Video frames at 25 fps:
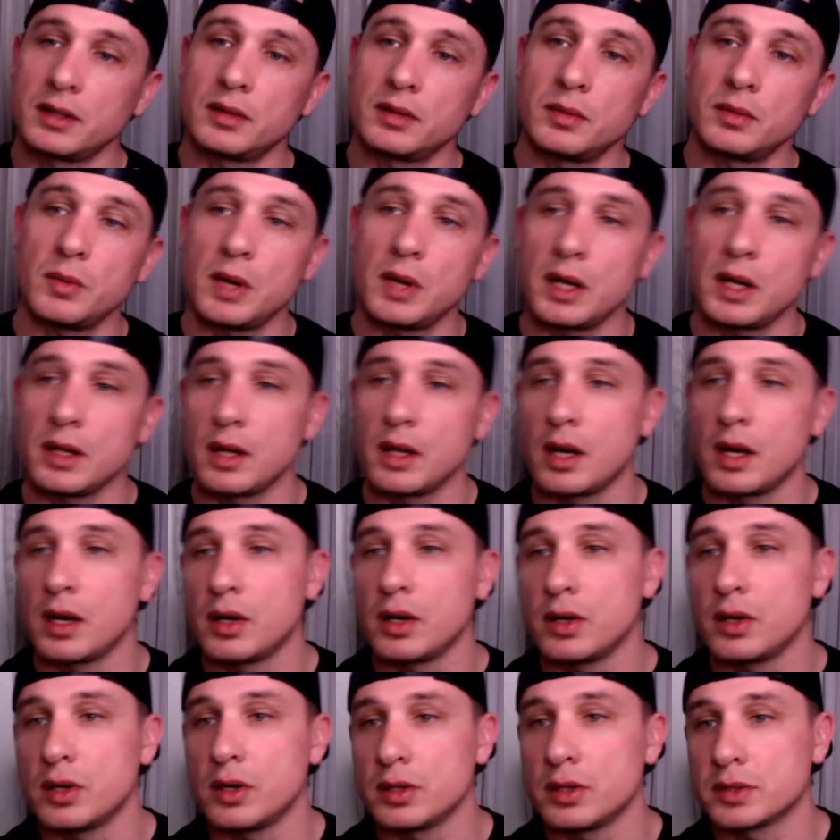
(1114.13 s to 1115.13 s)
Why y'all
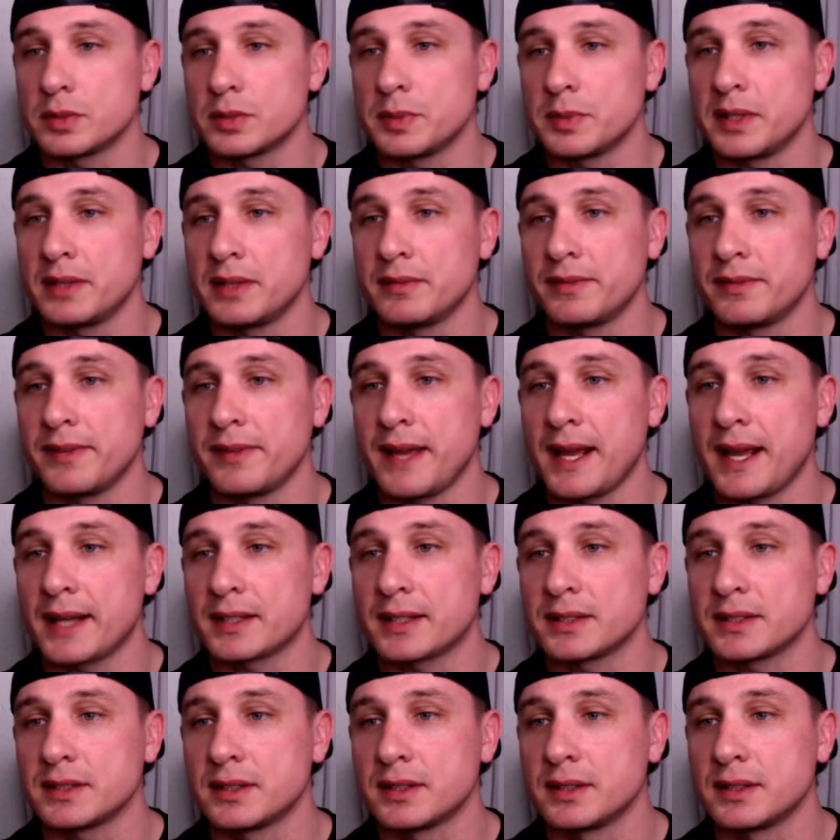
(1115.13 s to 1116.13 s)
all spitting facts?